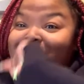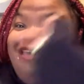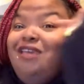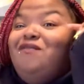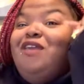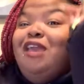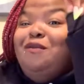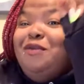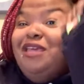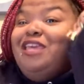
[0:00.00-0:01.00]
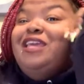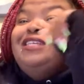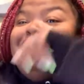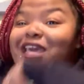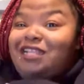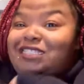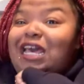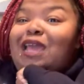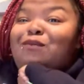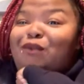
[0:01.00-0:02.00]
If KP kids had
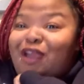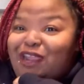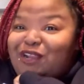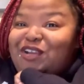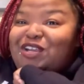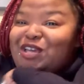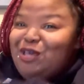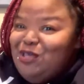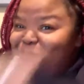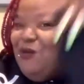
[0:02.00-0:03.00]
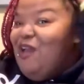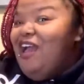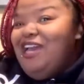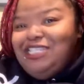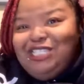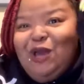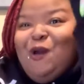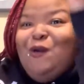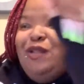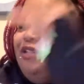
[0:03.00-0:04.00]
a typewriter, you guys
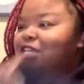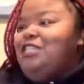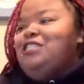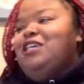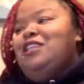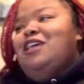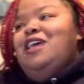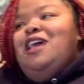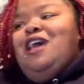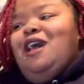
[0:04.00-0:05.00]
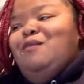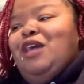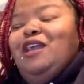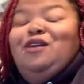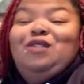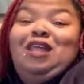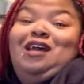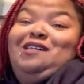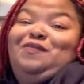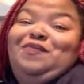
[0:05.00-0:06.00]
go listen. I'm not gonna
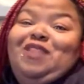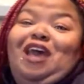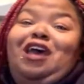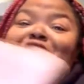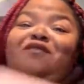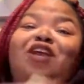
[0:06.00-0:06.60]
lie. I have